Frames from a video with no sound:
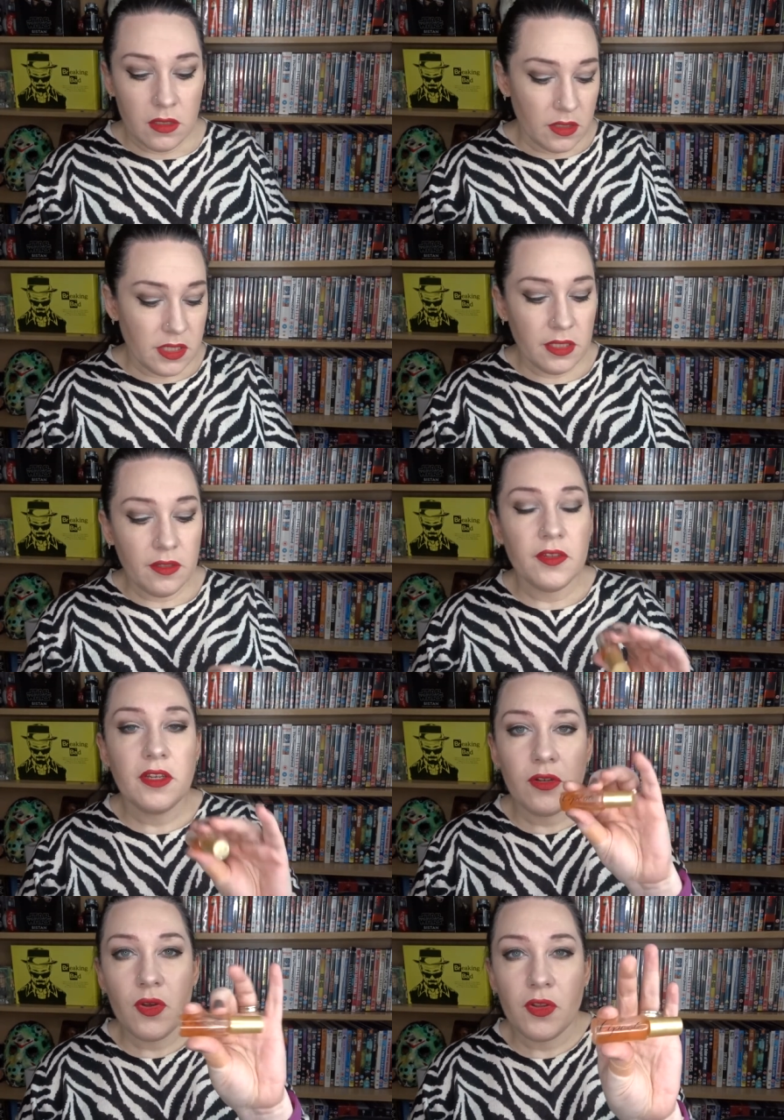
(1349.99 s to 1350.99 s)
It's a little
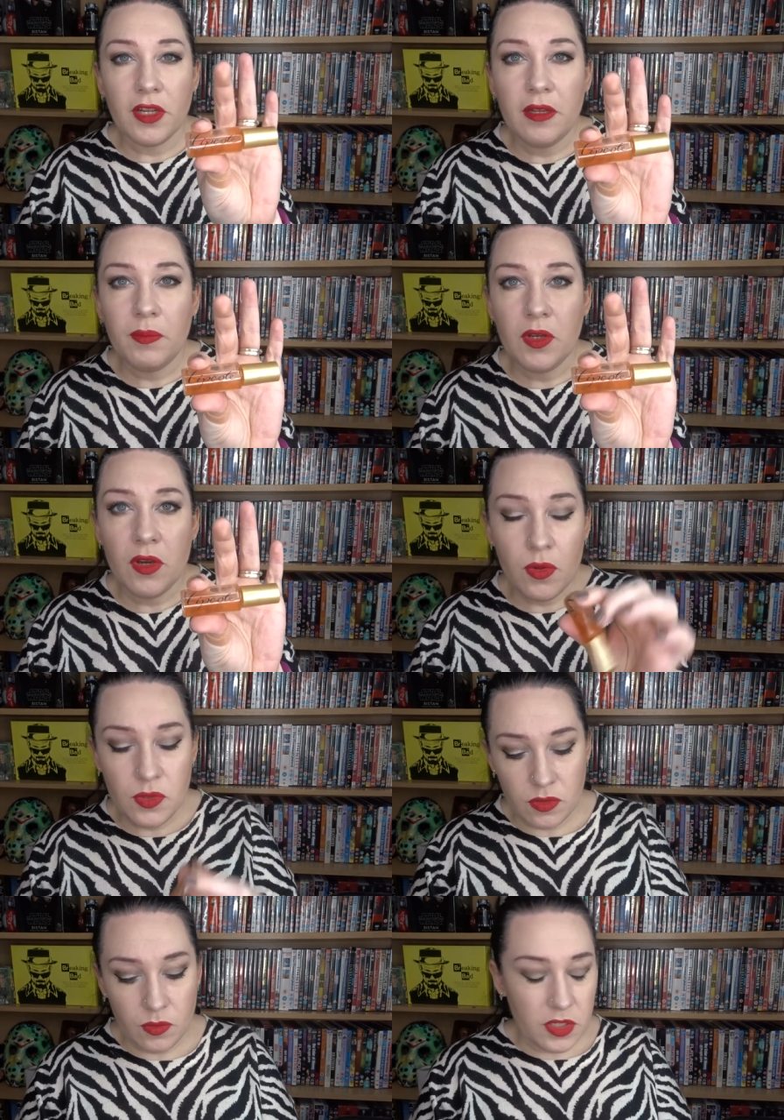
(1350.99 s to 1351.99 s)
thing called lip
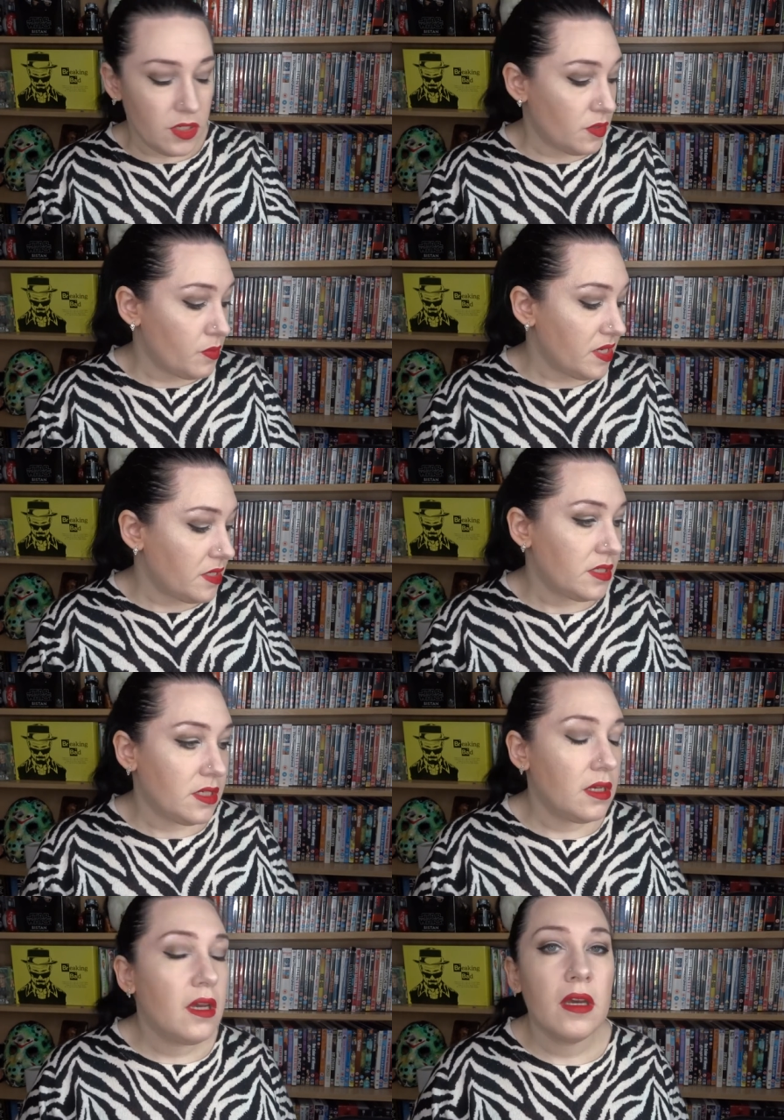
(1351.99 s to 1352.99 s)
coat, which is meant
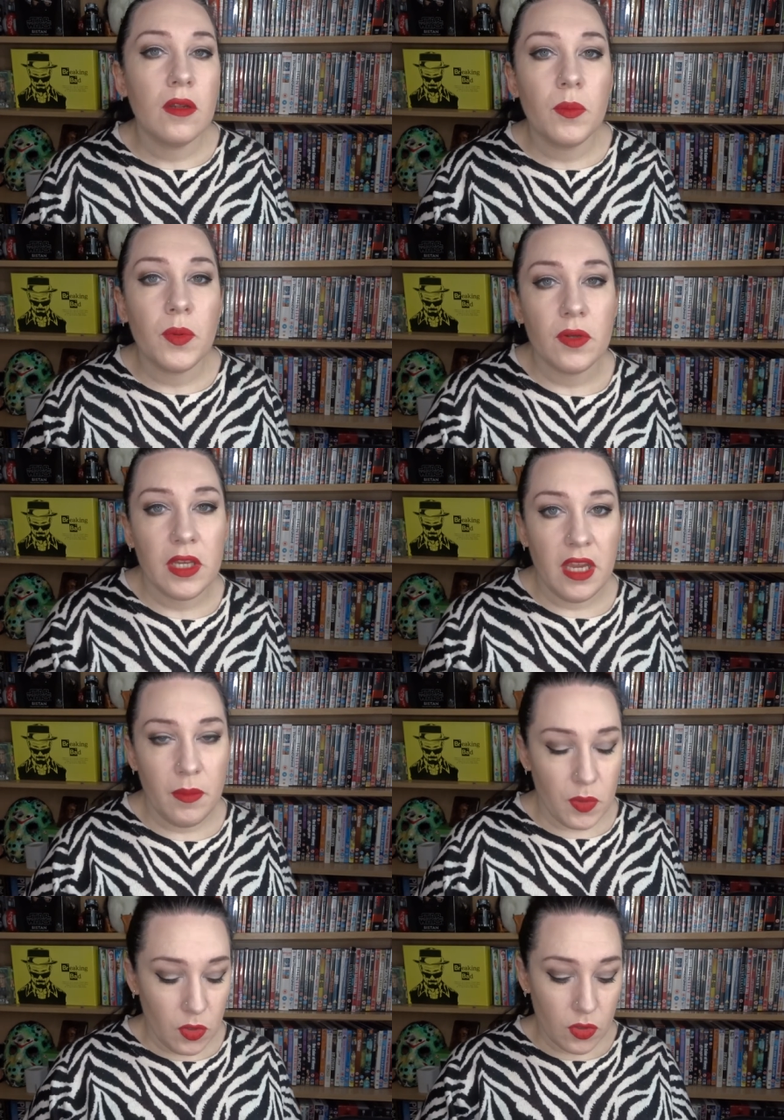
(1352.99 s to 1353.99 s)
to help
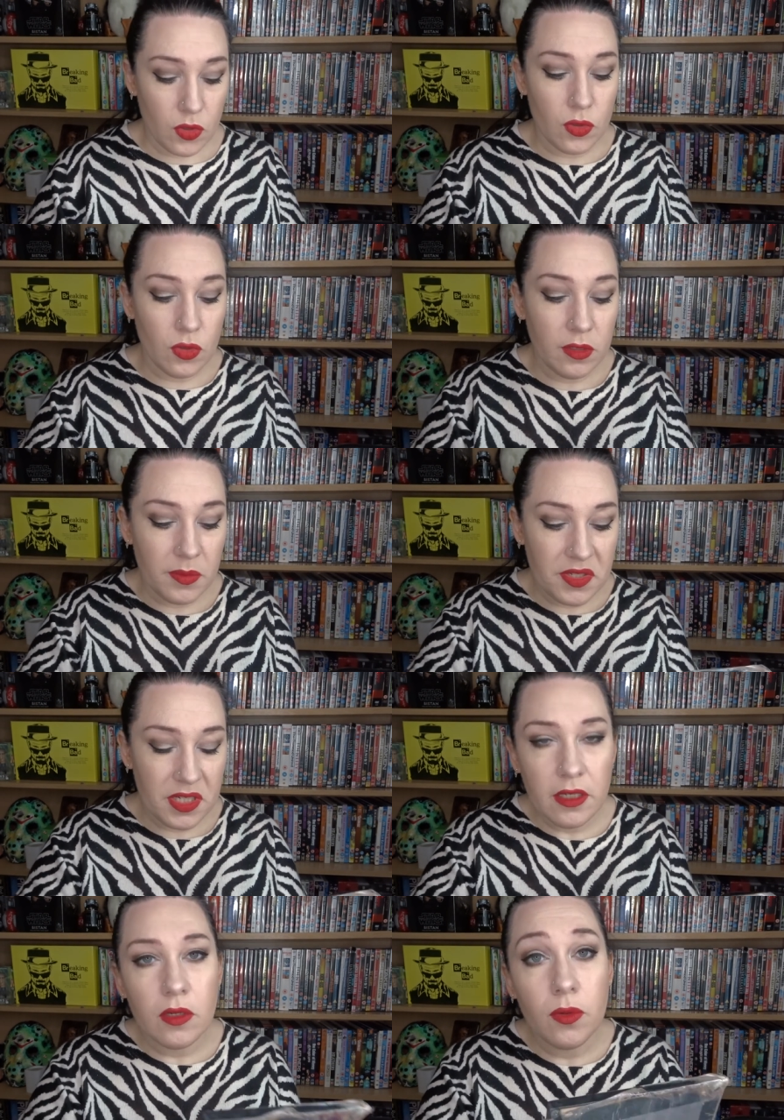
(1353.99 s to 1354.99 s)
keep your
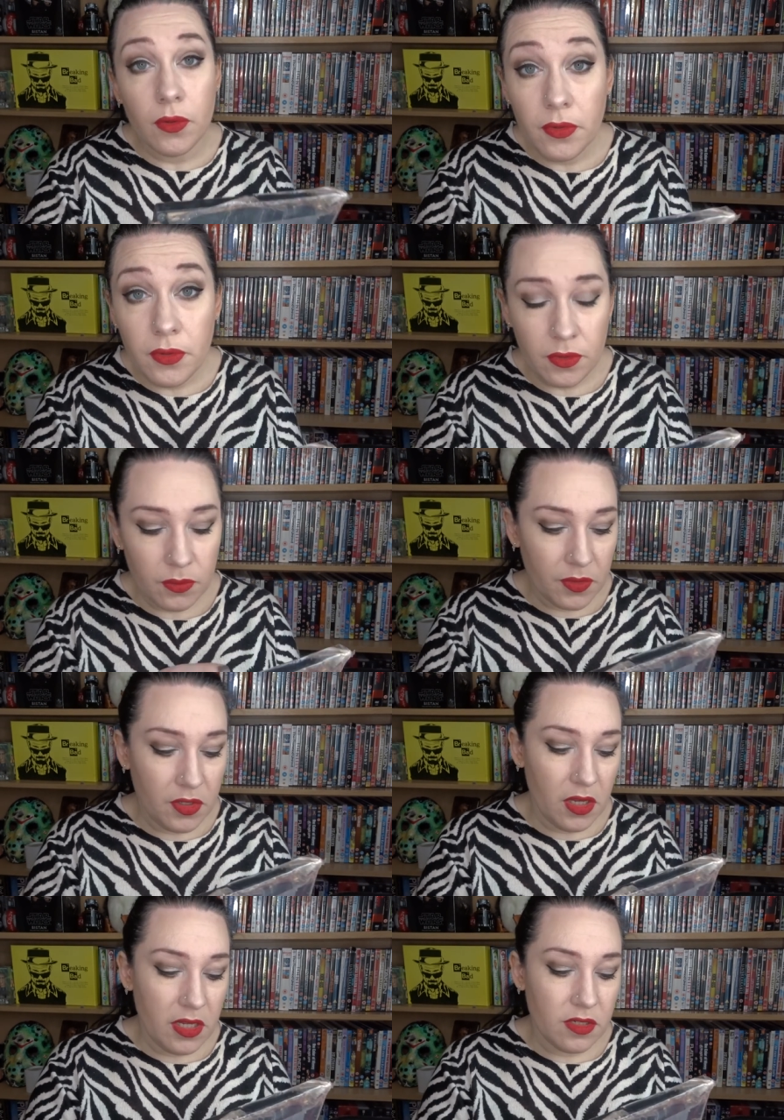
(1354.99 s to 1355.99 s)
lipstick on
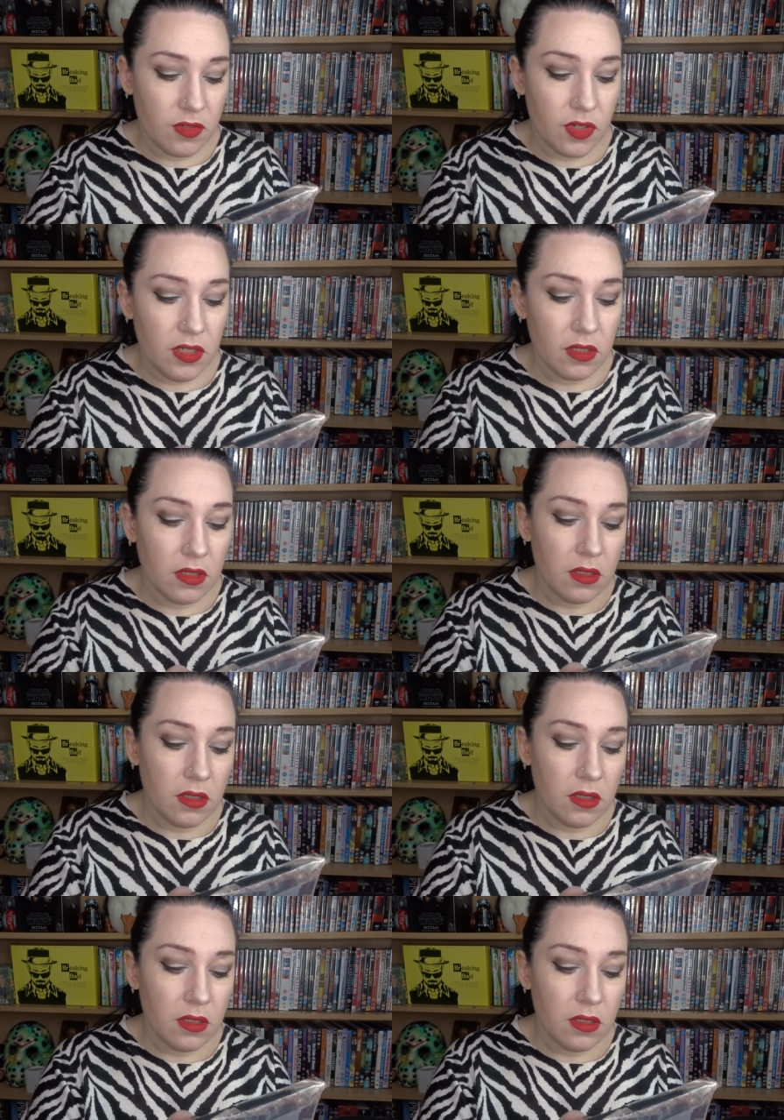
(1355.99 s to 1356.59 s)
when you eat and drink.